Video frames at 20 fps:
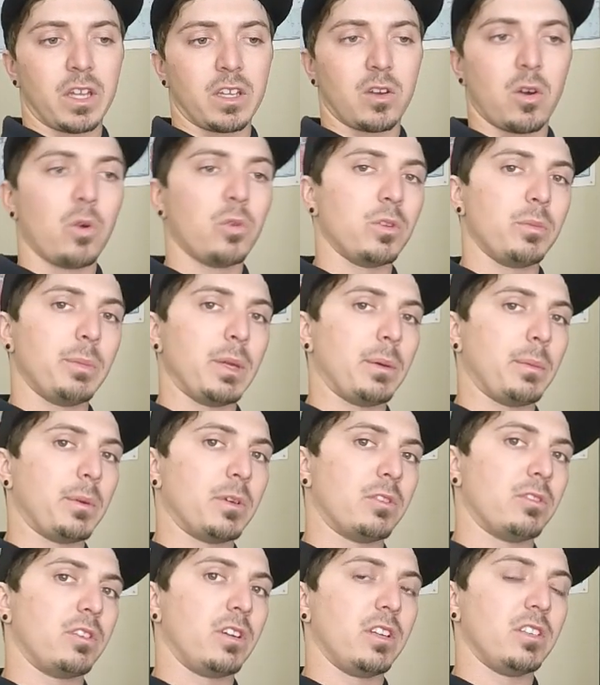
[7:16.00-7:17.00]
only being able
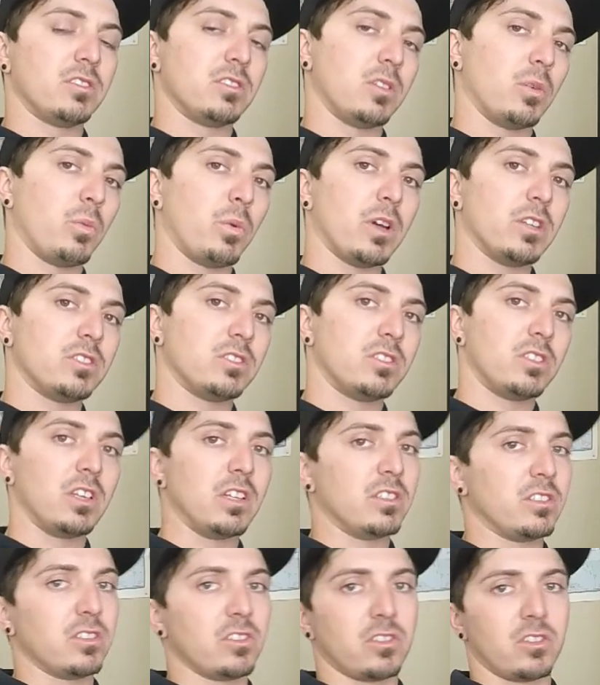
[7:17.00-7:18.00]
to race the West
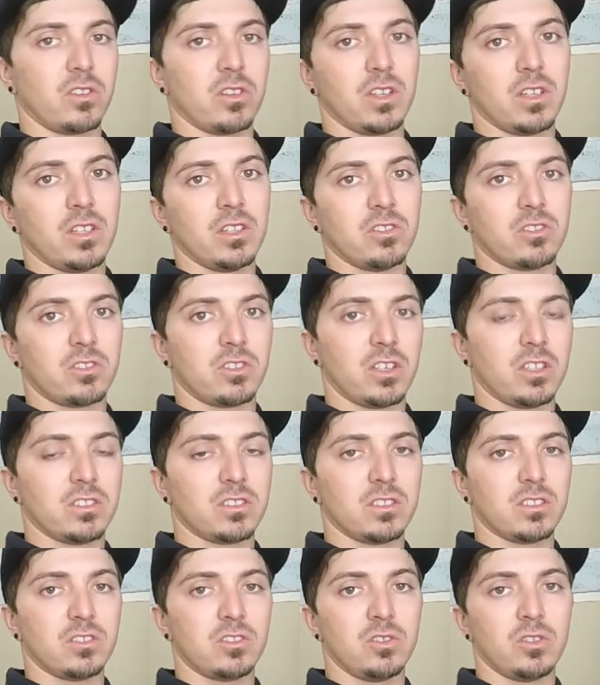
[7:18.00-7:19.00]
races or the East
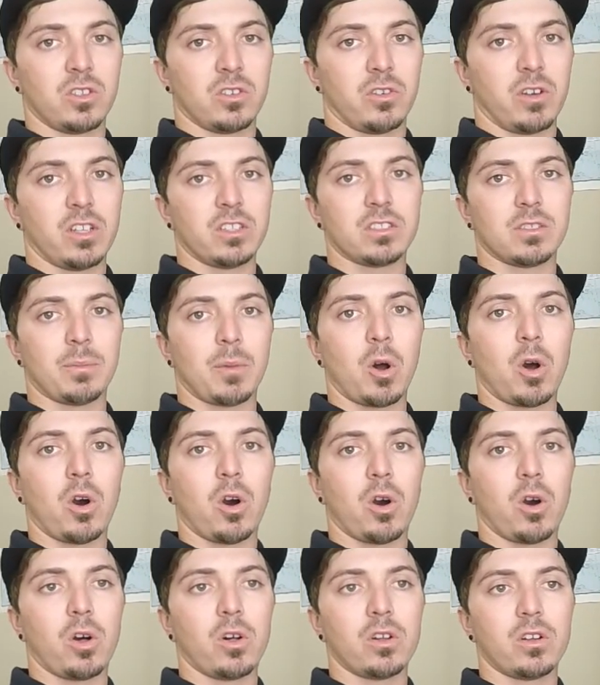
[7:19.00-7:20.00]
races. You could race them
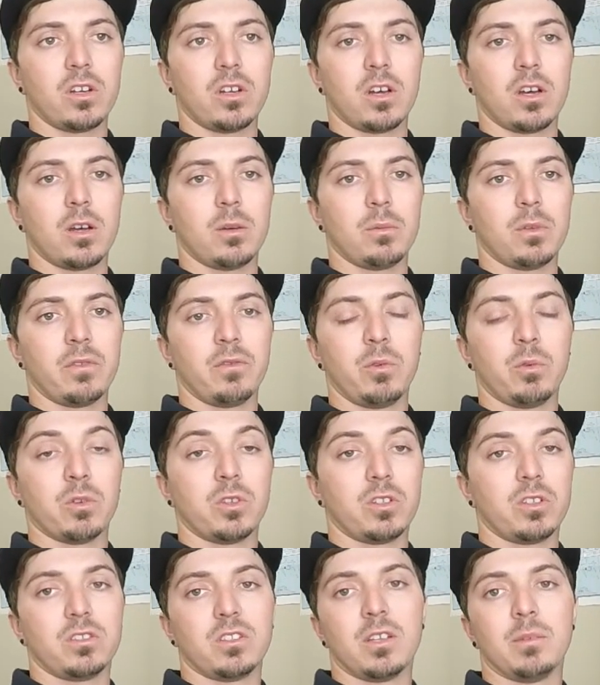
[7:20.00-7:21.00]
all if you were
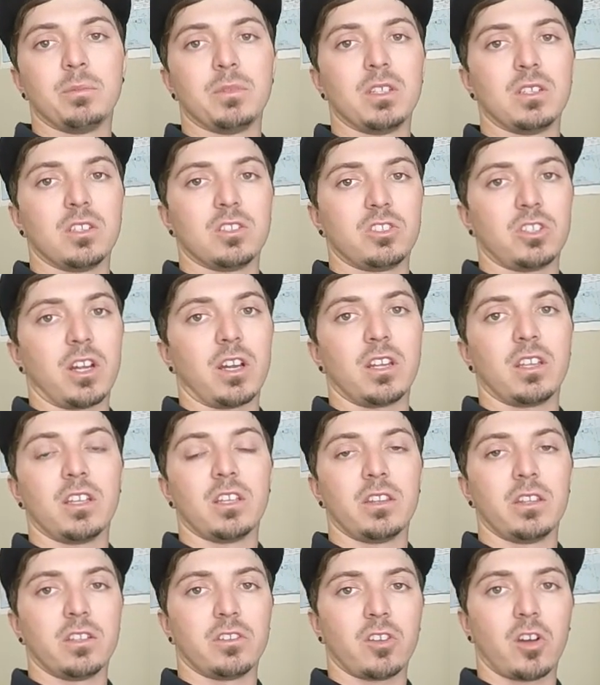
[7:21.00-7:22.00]
attempting to try to get
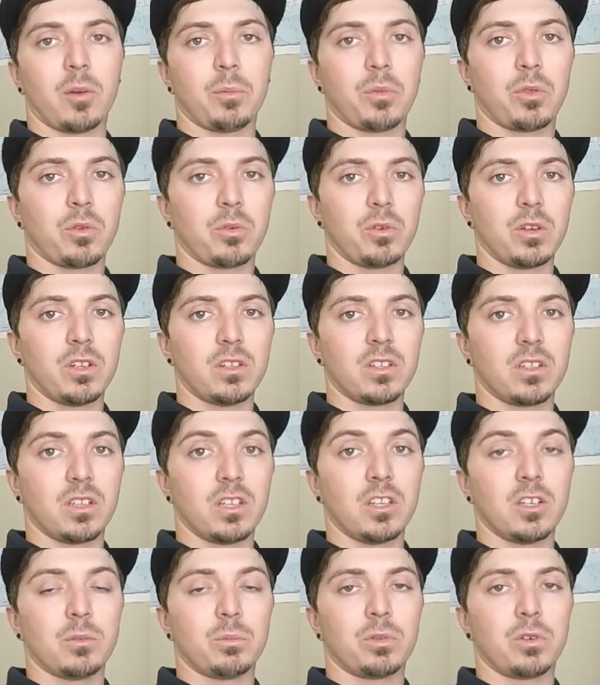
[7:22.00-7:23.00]
in the top 3 to get
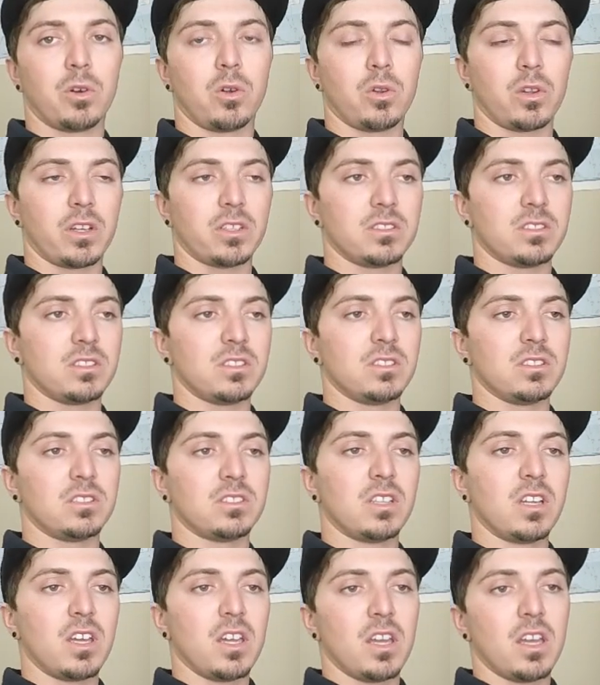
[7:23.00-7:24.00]
your pro
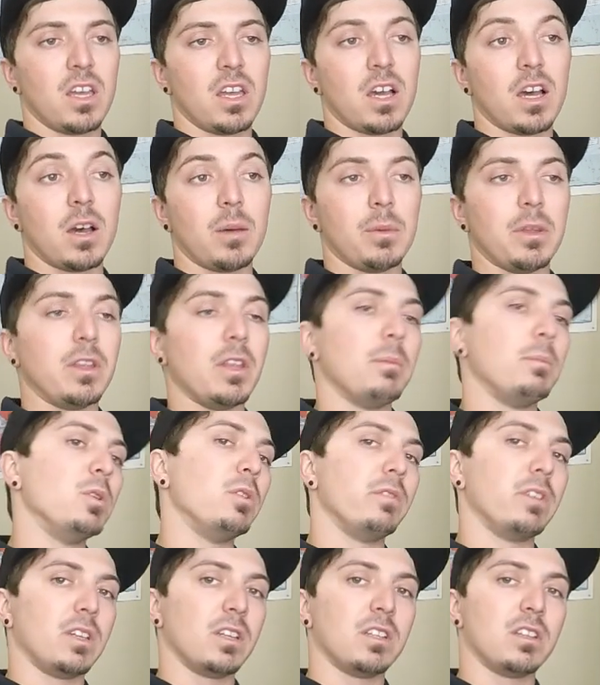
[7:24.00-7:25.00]
license. And then
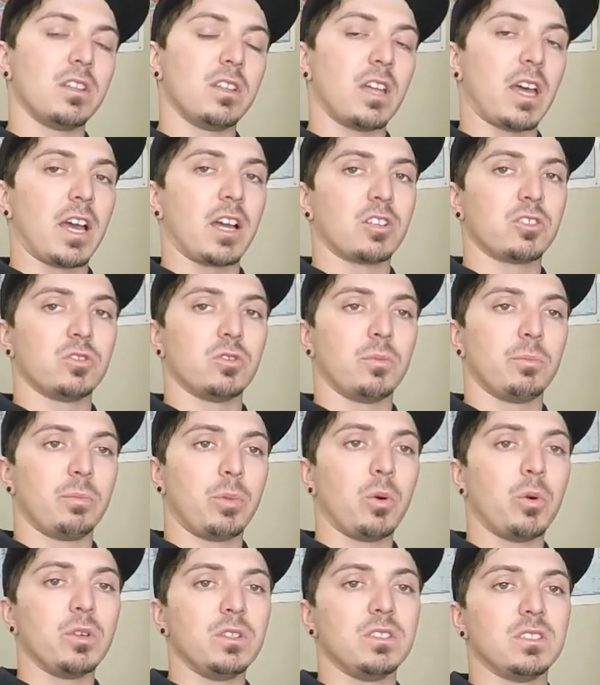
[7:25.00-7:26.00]
moving into the actual
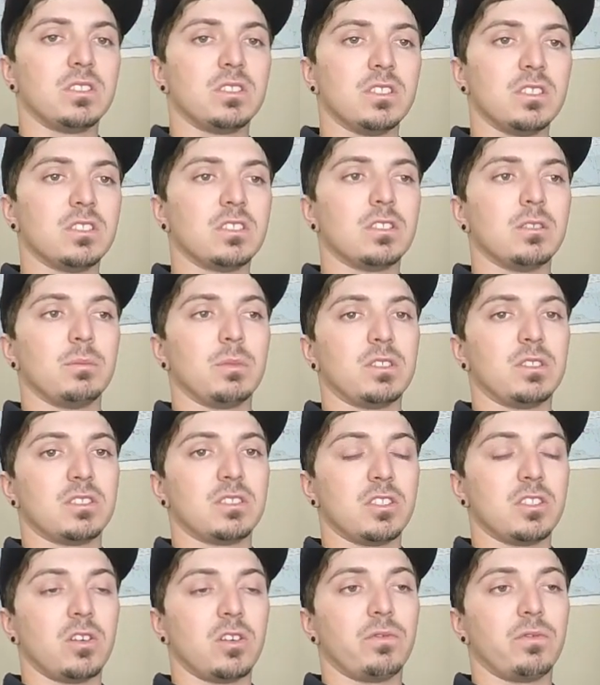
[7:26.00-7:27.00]
point system
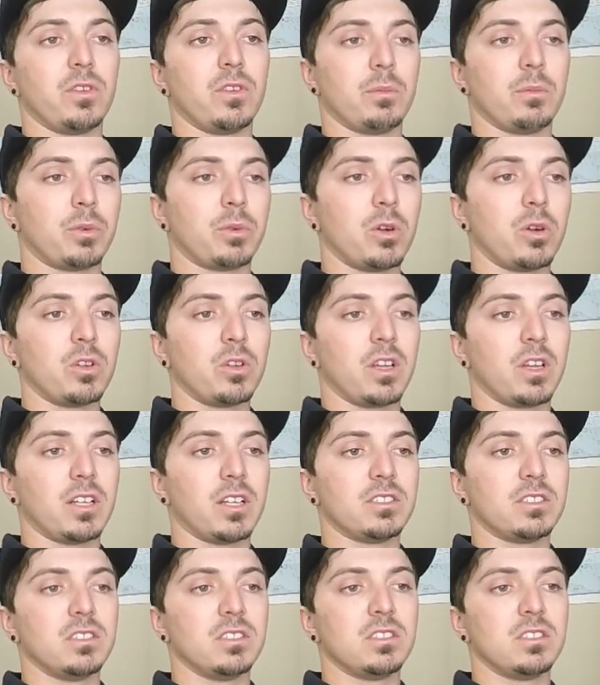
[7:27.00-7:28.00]
itself for the pro
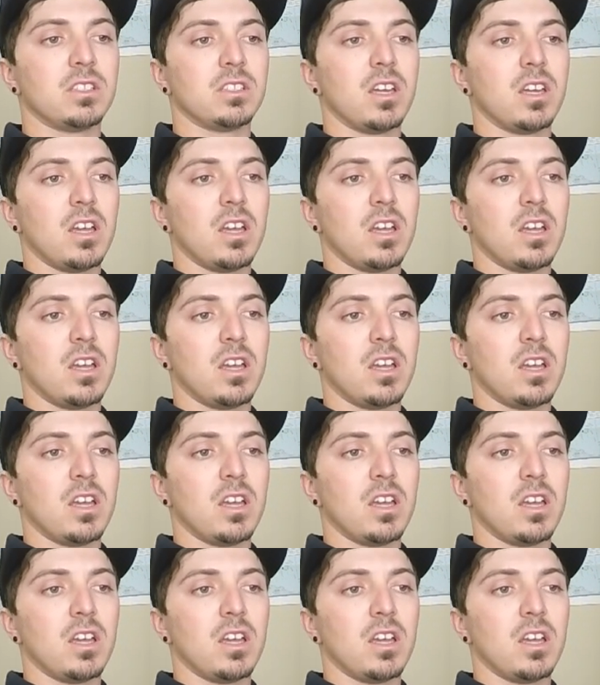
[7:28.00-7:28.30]
classes,